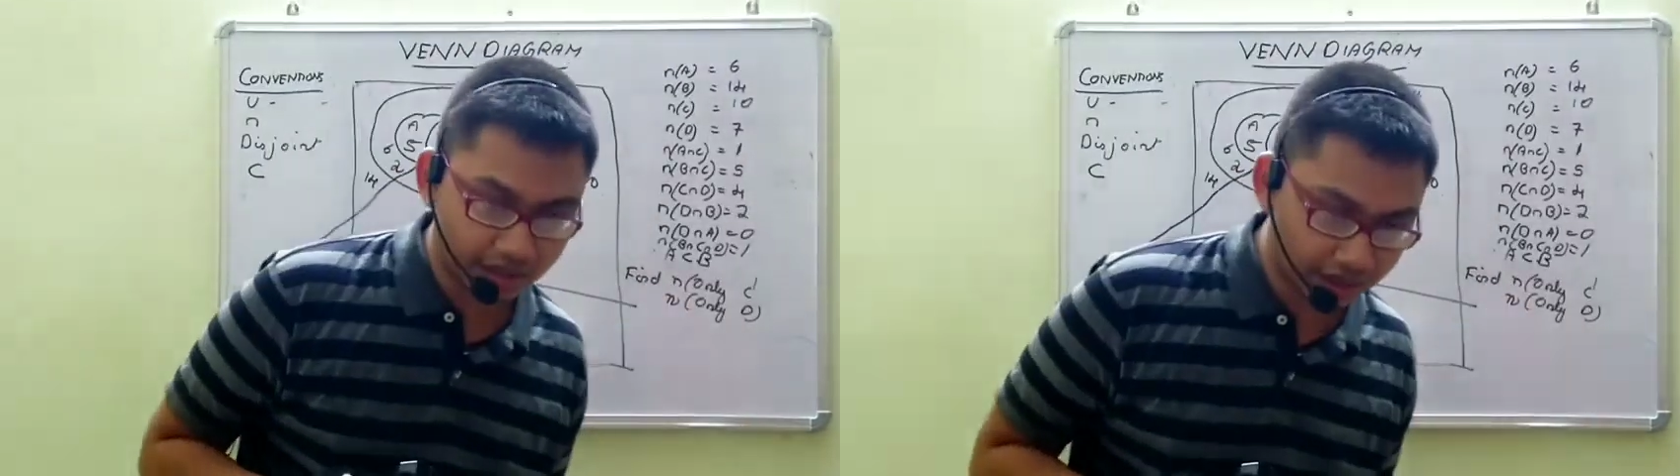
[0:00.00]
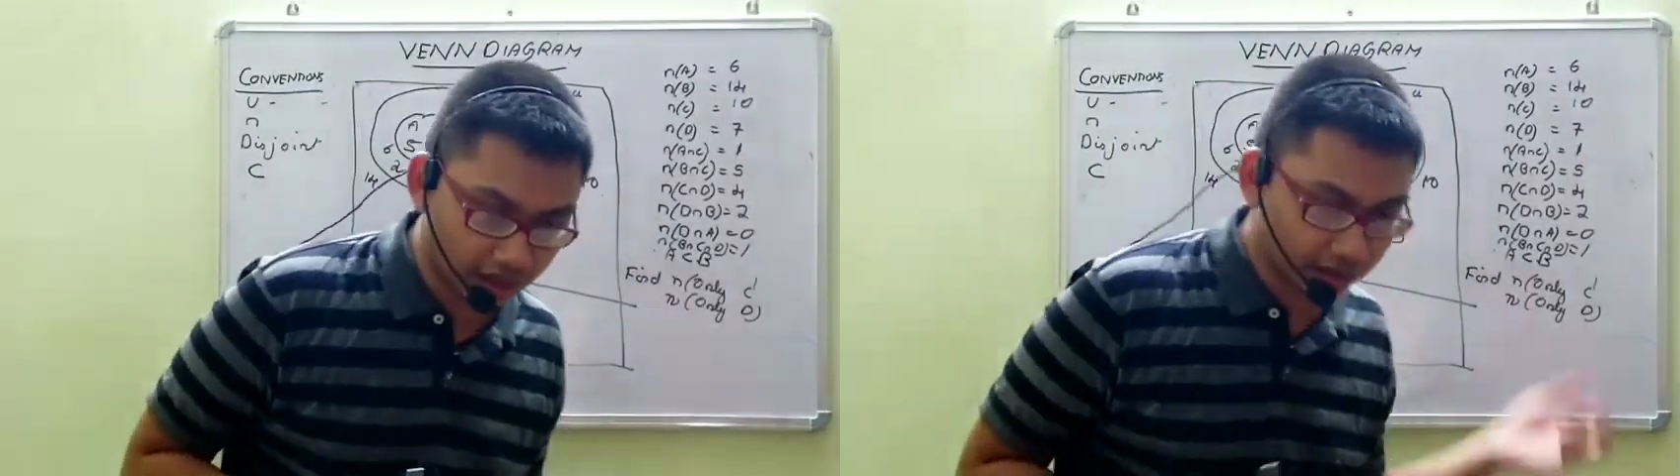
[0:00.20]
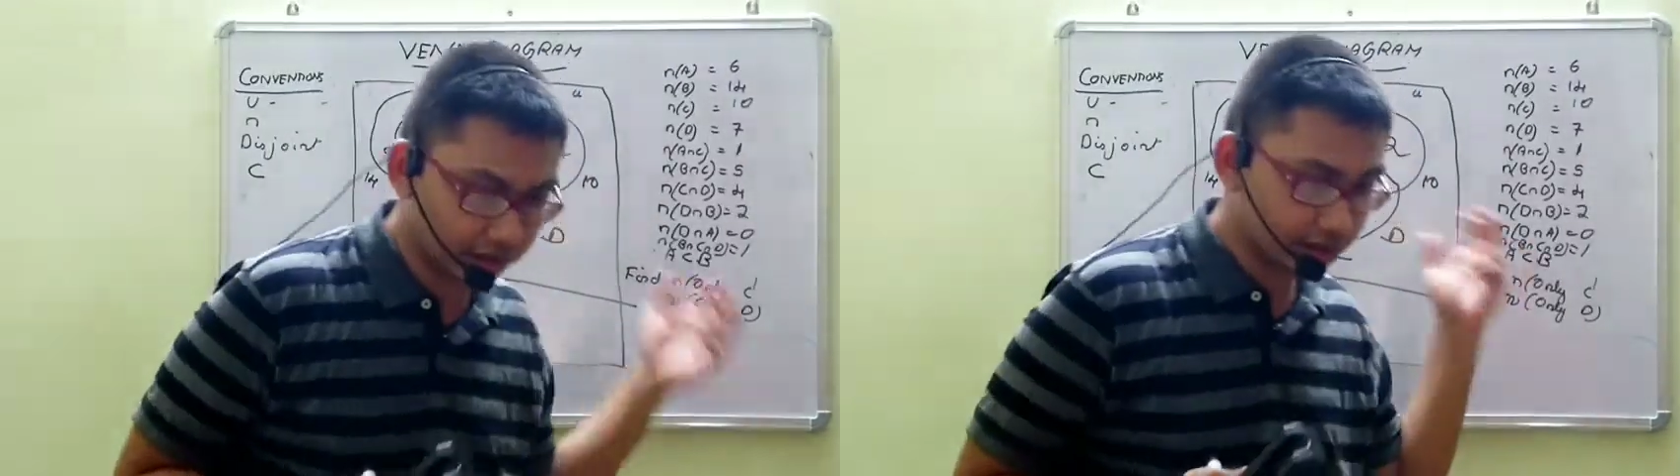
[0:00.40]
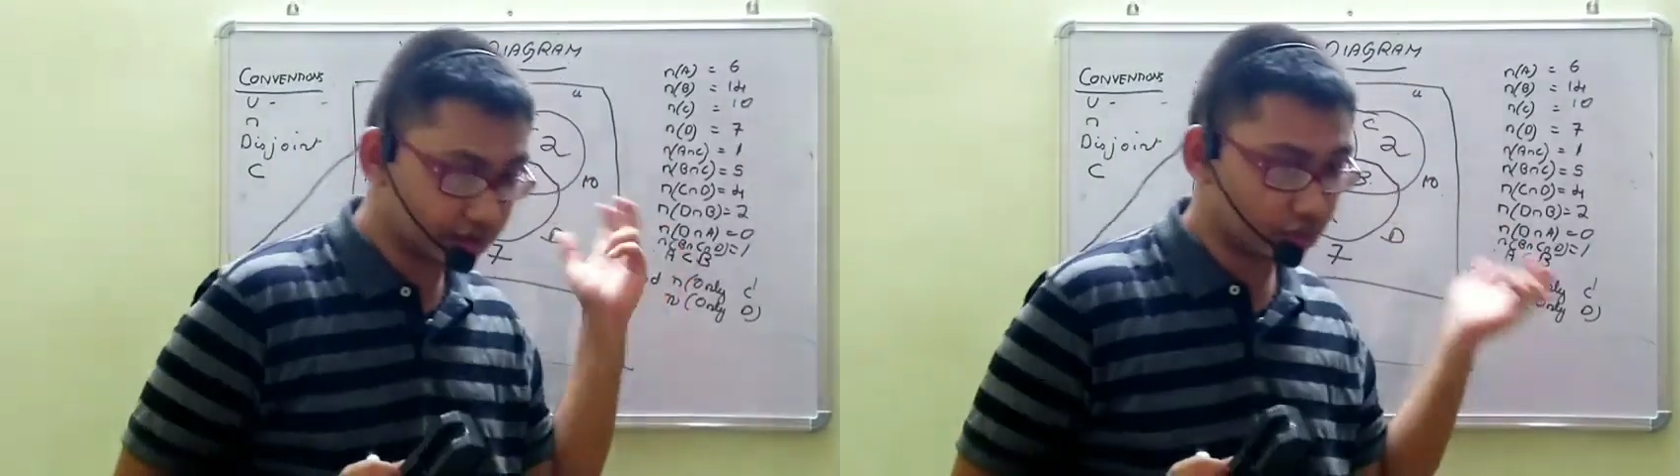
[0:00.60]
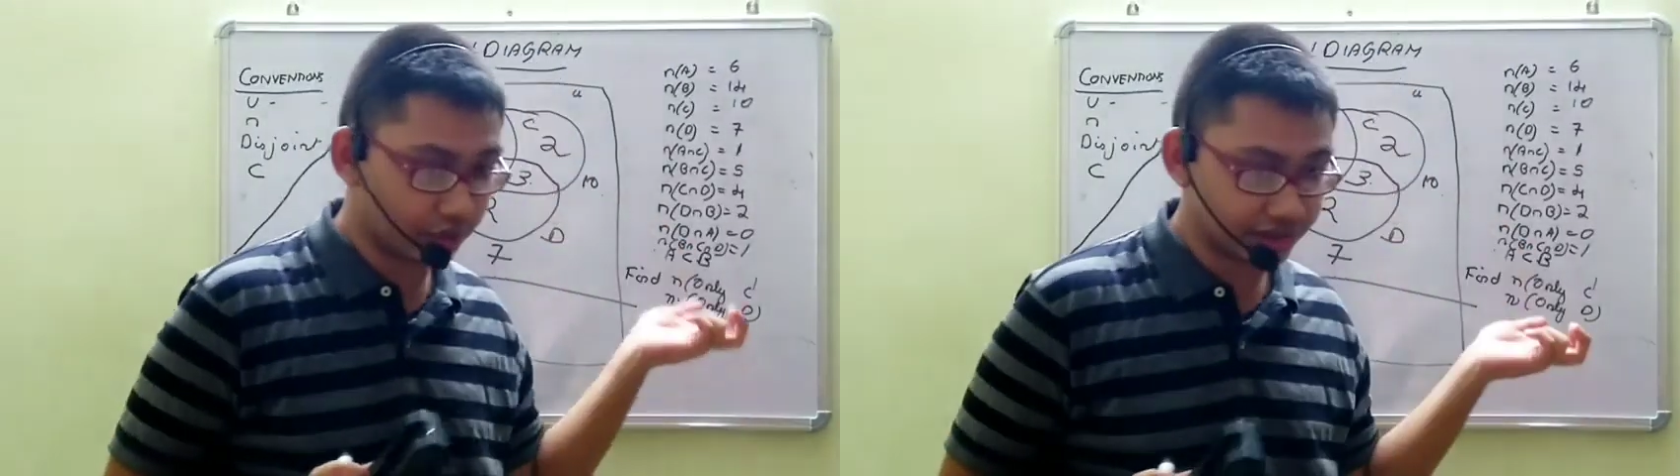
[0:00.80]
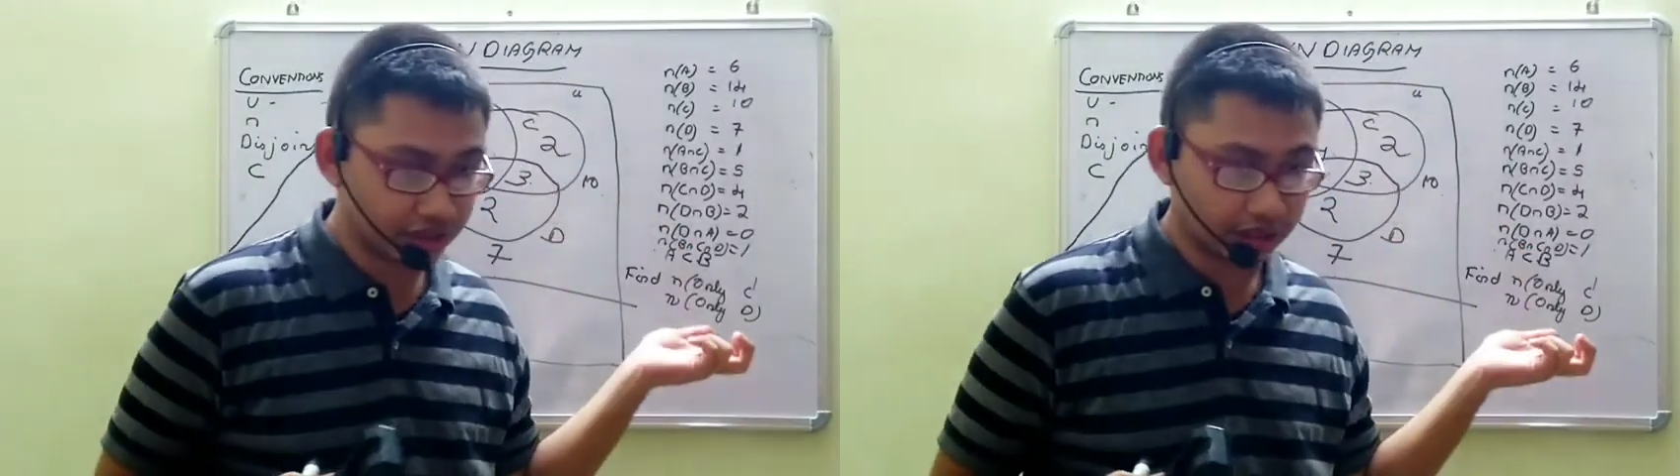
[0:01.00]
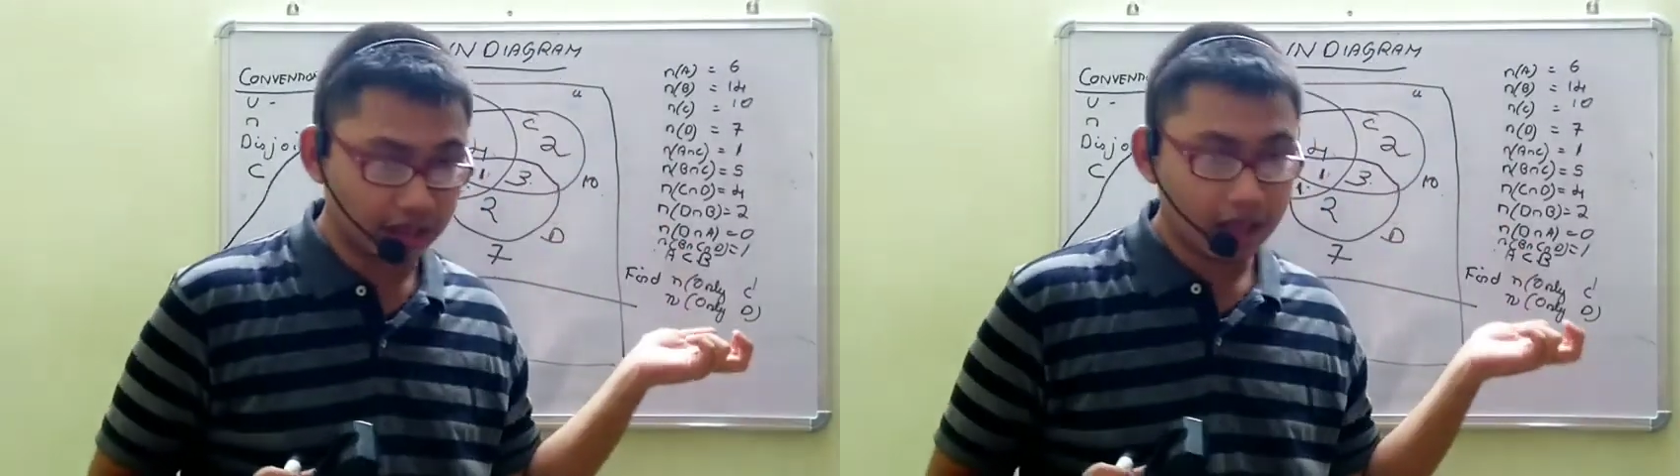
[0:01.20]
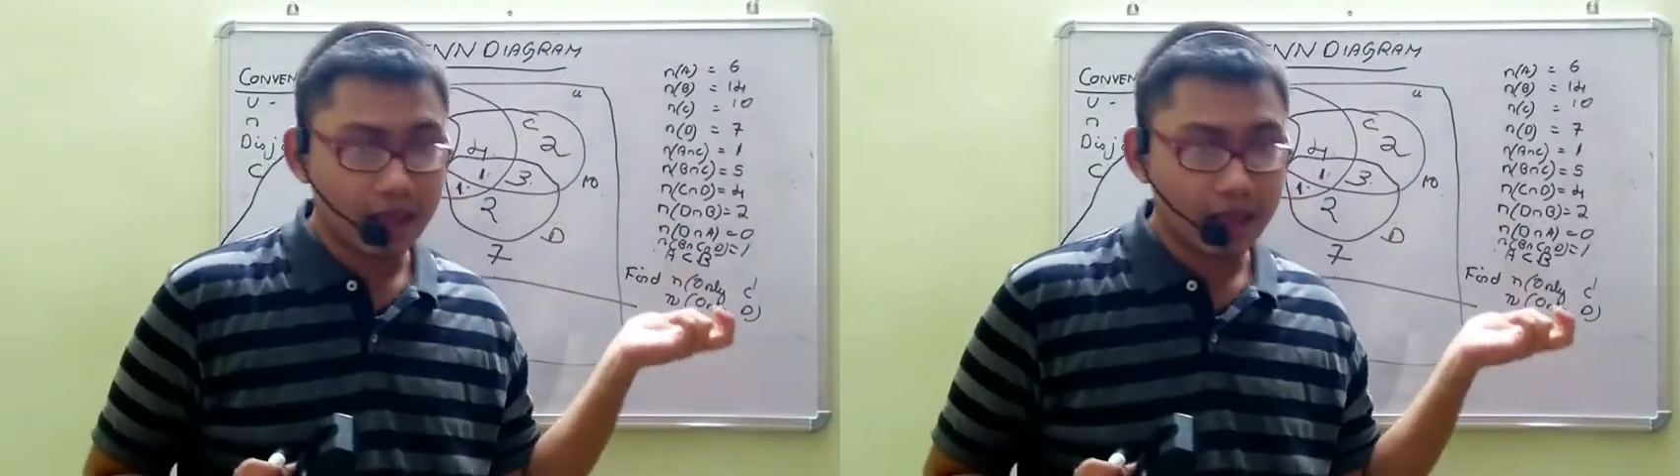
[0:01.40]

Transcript: in this question.